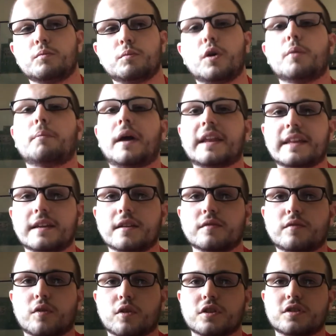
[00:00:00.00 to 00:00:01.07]
put money in
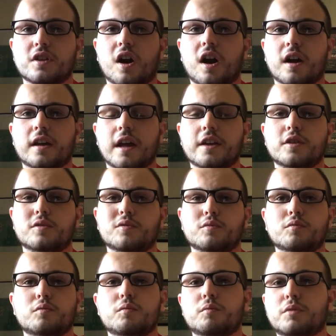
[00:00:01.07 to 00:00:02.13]
for a stock and you
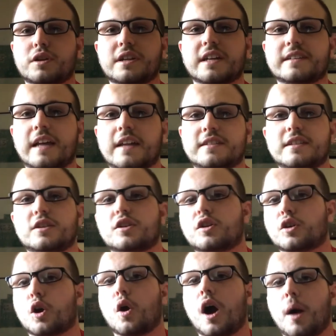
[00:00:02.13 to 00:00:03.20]
predict that's either
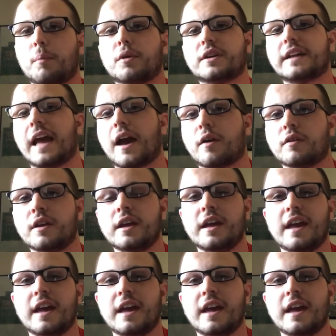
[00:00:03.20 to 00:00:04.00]
going to go up or down